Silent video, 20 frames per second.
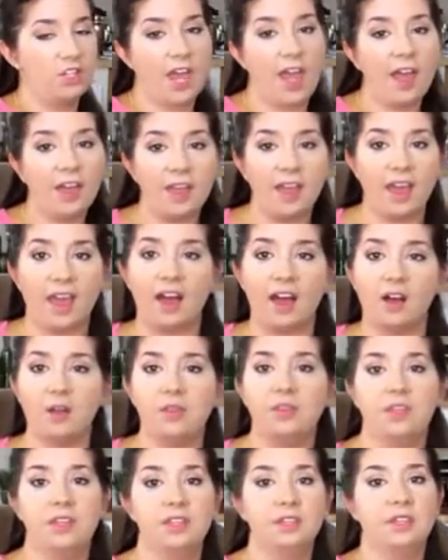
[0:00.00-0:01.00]
Check
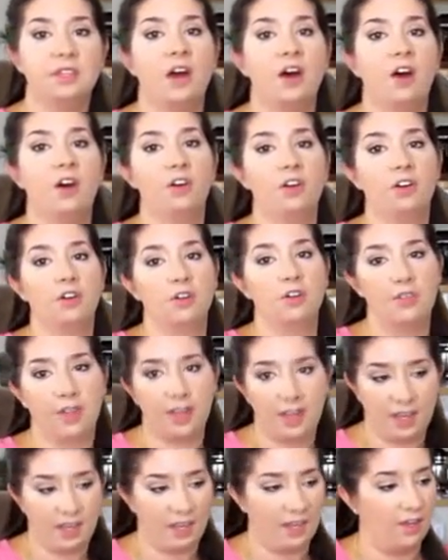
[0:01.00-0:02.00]
out this honker
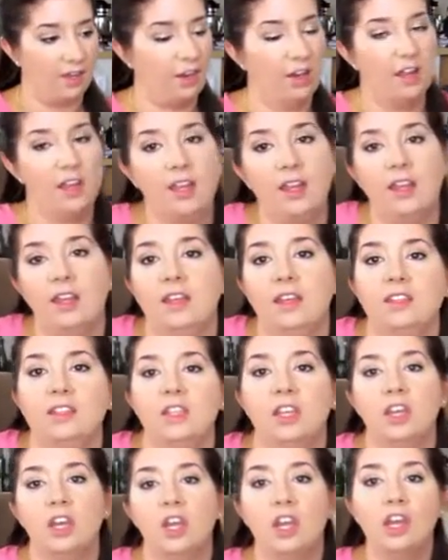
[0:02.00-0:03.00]
right here. It is
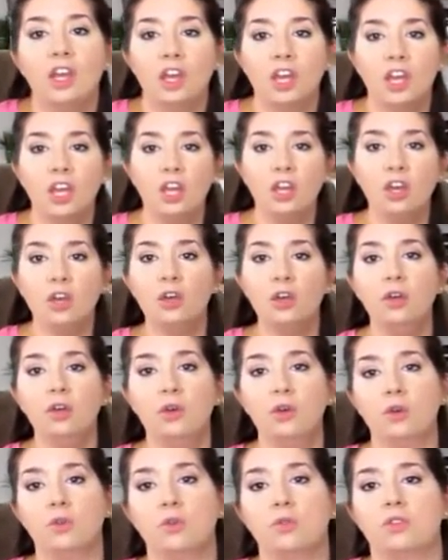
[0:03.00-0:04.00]

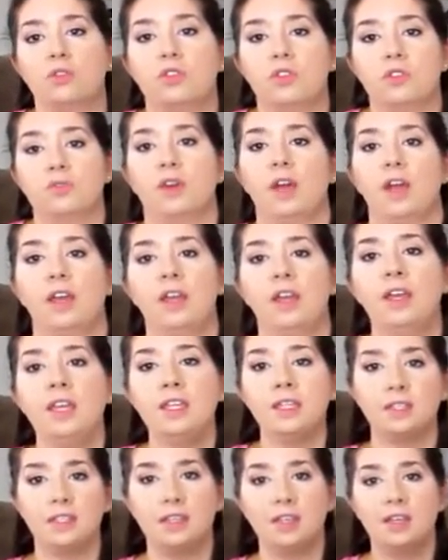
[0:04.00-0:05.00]
huge,
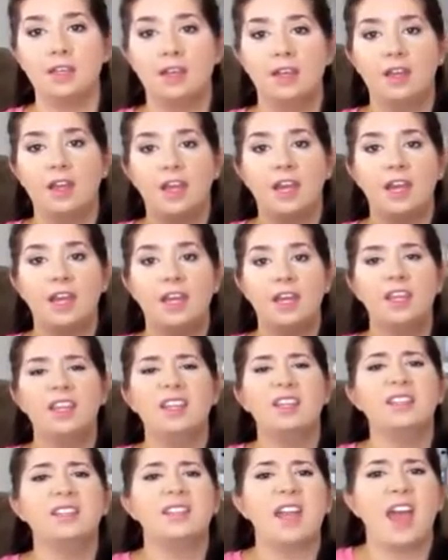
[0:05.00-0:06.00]
right? And it
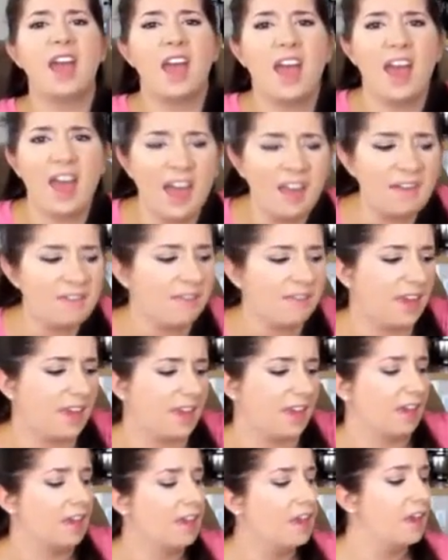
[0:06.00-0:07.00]
is
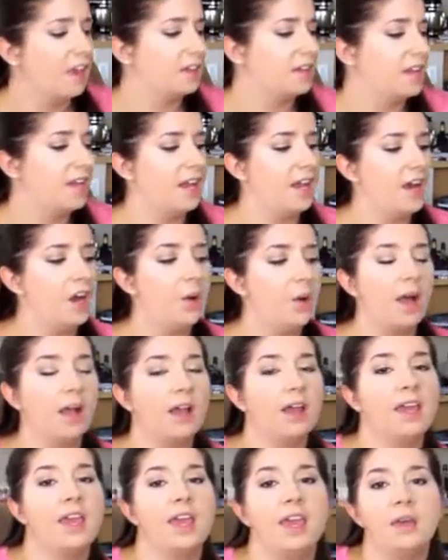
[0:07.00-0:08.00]
heavy. Now,
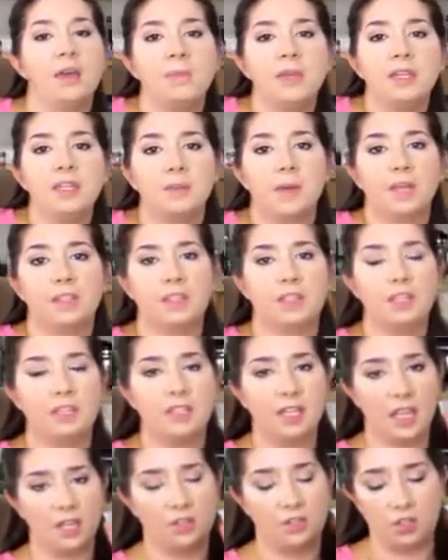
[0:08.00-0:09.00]
I am expecting
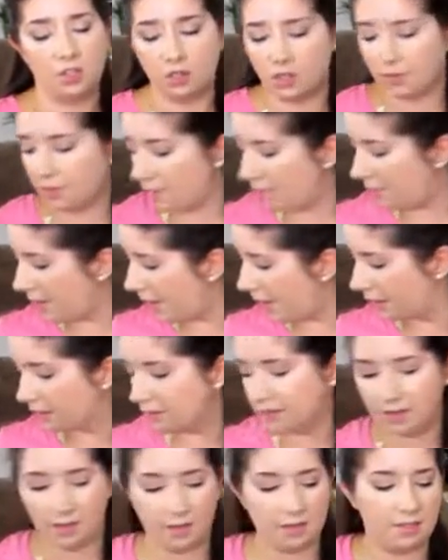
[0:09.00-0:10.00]
to get two different
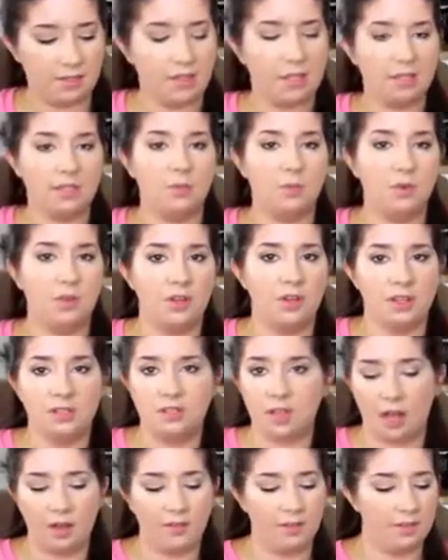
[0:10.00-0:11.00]
boxes. This one
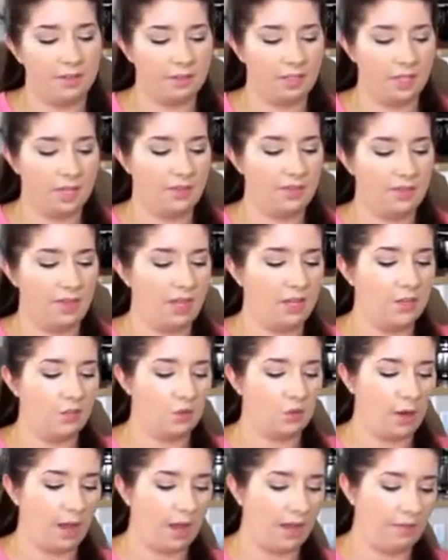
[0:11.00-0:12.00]
is obviously the
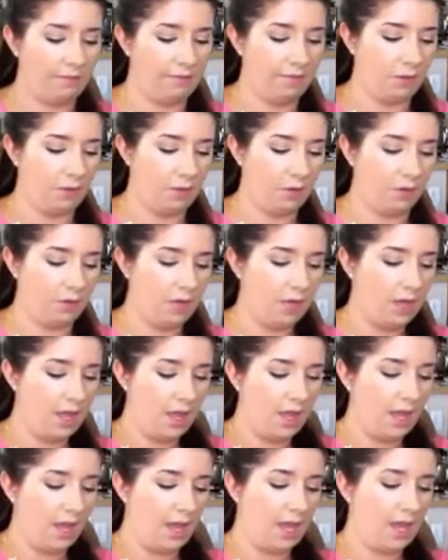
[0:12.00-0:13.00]
dry food
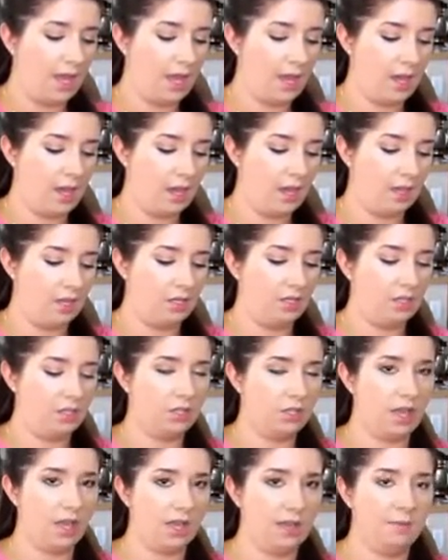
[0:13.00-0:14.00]
and
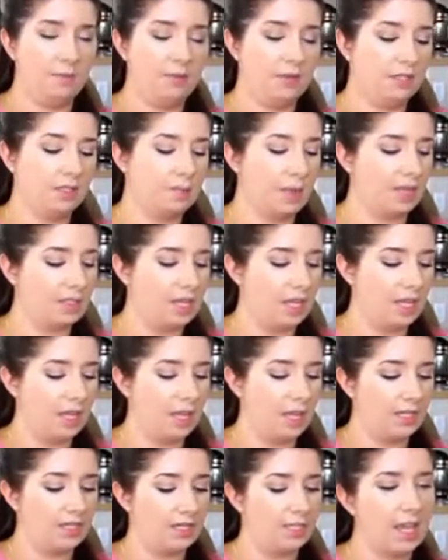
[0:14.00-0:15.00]
I'm expecting
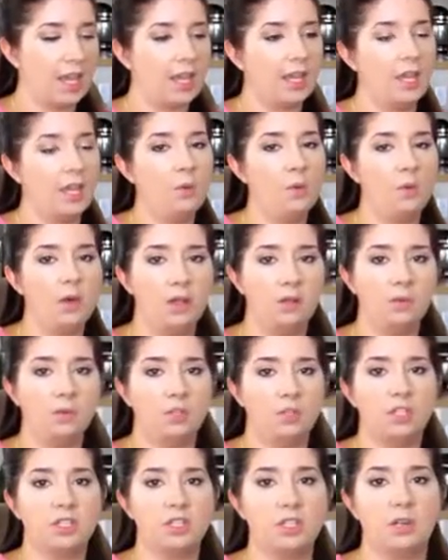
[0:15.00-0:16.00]
a second one,
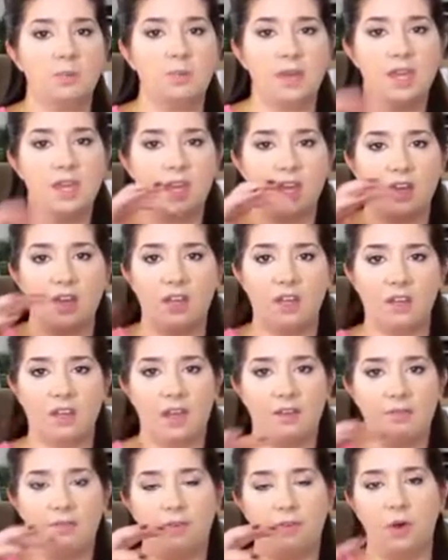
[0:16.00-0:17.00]
which is gonna be kinda in
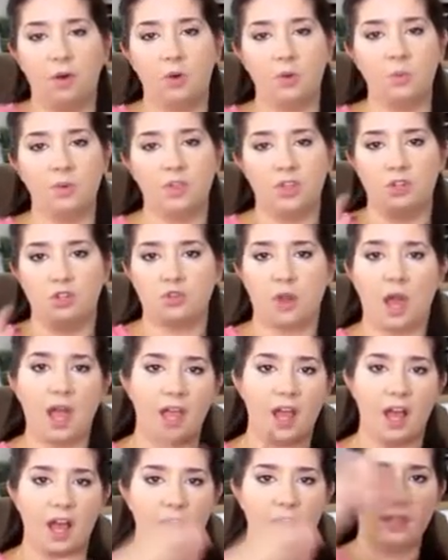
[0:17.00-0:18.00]
that foam with the
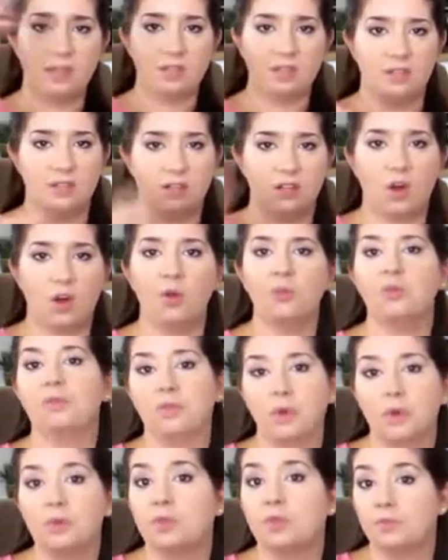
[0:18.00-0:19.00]
dry ice and all the
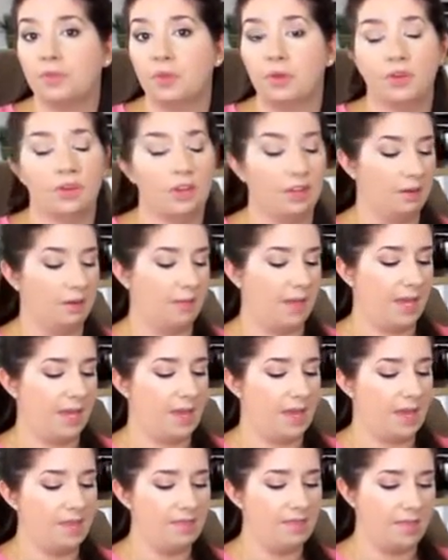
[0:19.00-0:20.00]
frozen food are gonna be
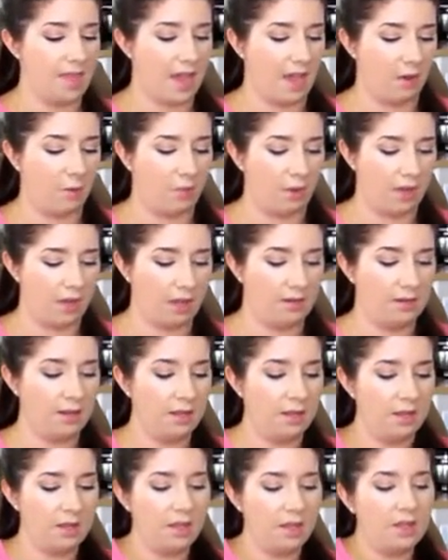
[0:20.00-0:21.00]
in that one.
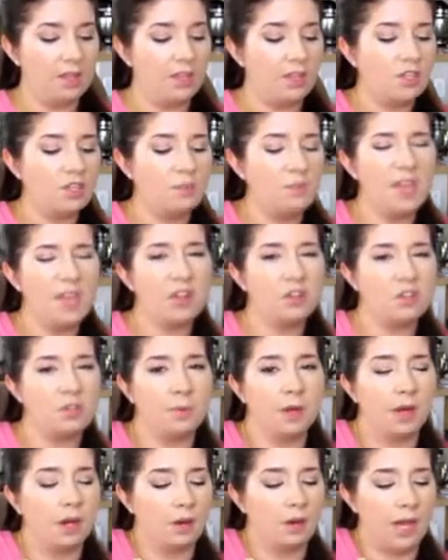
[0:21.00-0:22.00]
This should be here
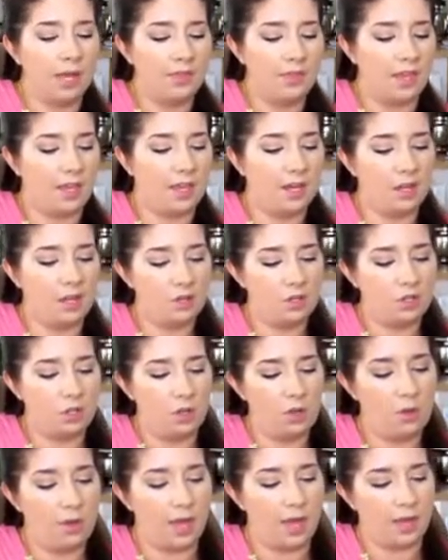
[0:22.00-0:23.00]
tomorrow, I think, and I'll show
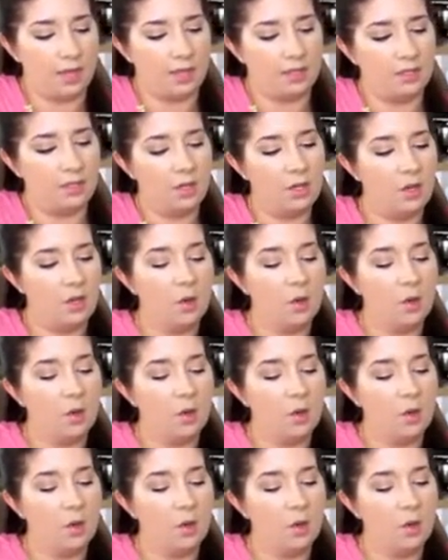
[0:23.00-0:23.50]
you guys